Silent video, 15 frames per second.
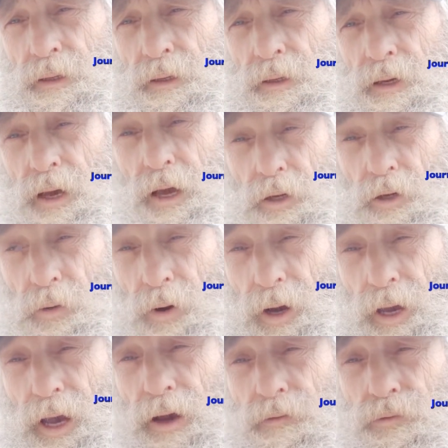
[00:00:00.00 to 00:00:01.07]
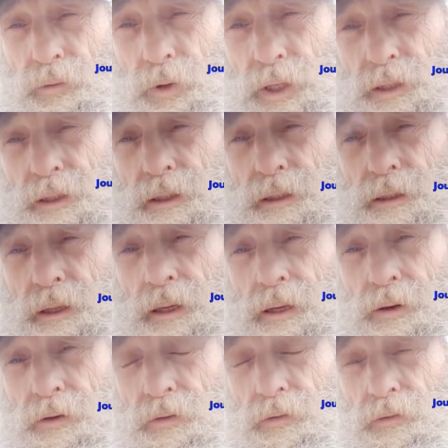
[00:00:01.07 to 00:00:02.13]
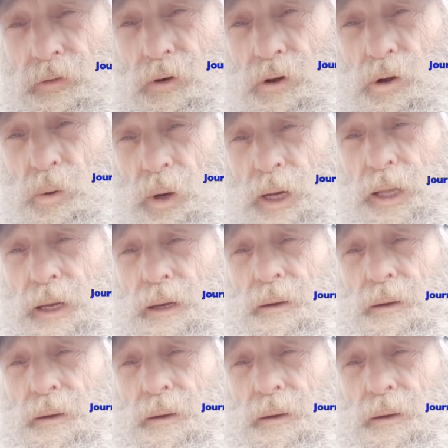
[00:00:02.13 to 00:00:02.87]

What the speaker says: And do I have reason for quitting?